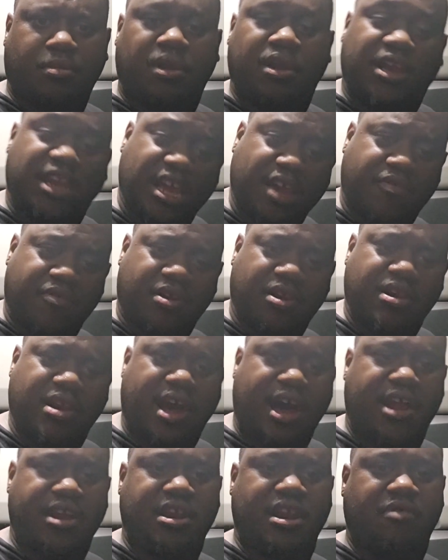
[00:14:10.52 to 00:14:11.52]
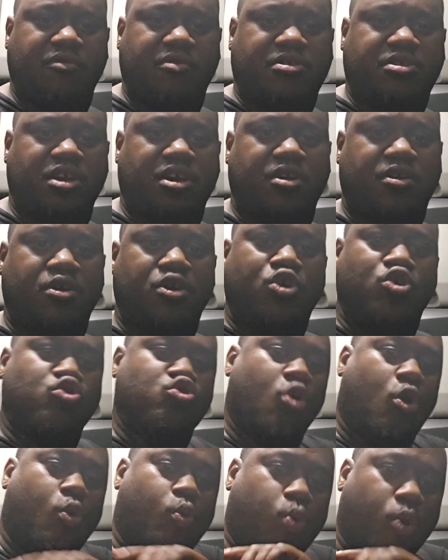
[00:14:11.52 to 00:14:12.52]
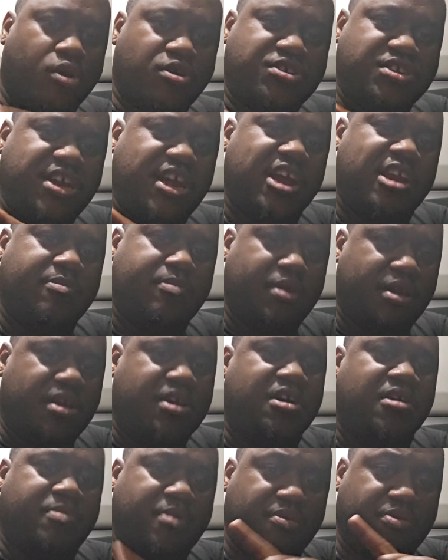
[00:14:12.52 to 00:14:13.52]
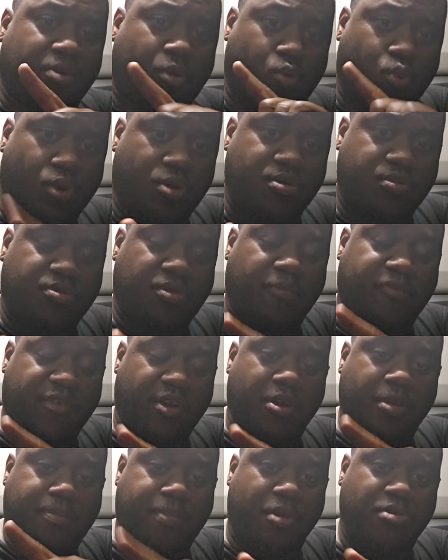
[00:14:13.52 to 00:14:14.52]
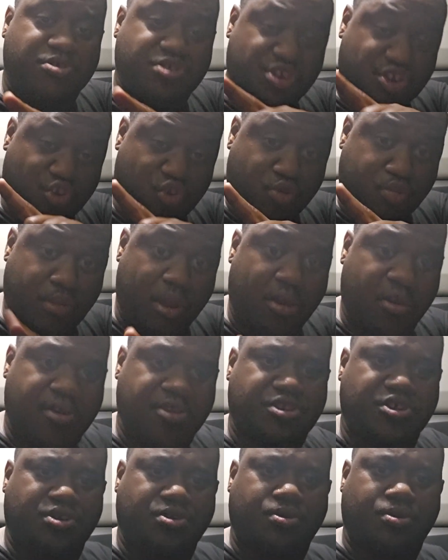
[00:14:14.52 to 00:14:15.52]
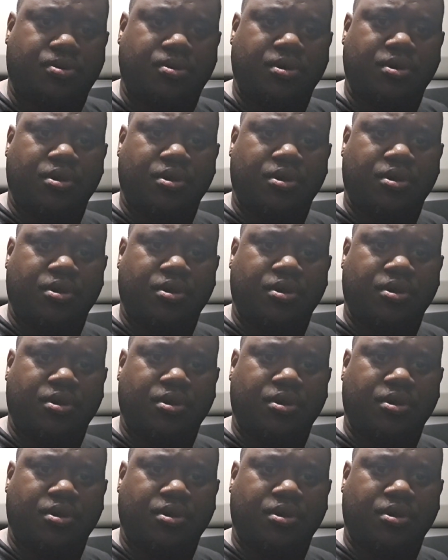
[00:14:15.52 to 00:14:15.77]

Believe it or not and everything, your worst enemy could be the word the very person you married to.